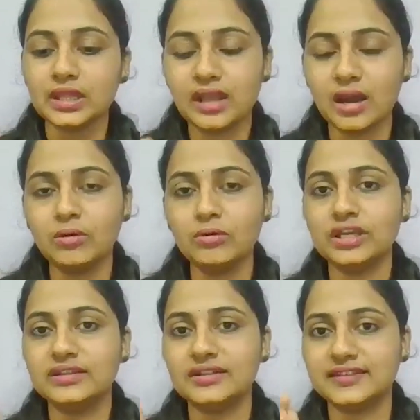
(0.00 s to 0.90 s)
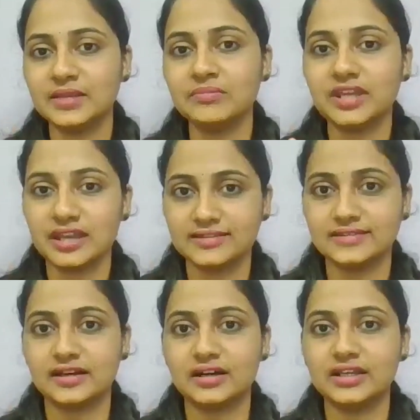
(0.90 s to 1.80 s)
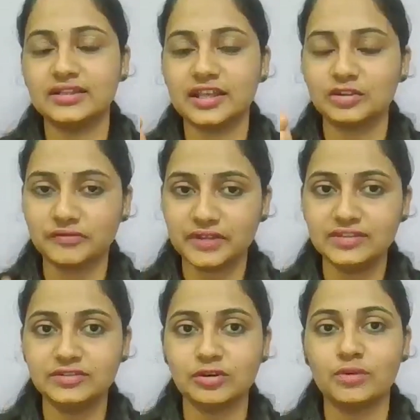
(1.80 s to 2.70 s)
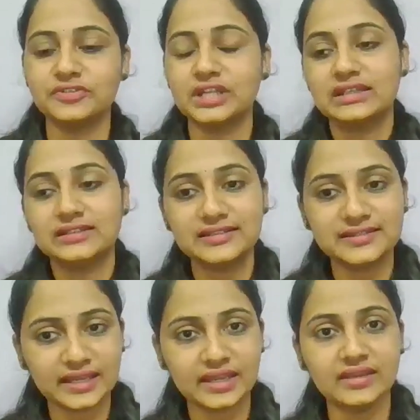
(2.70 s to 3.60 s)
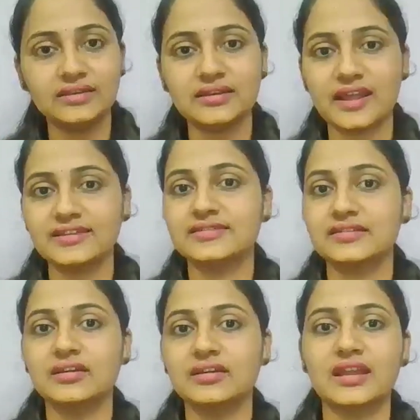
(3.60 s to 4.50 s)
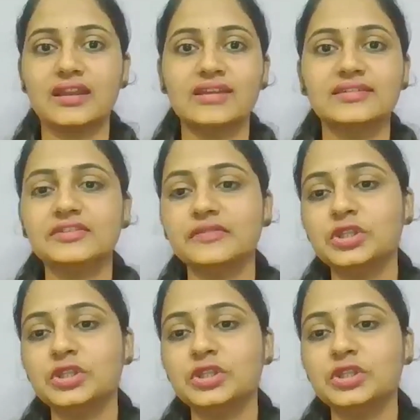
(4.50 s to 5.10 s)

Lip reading: Now, in the same case, in case of ESOPs, the second tax trigger arises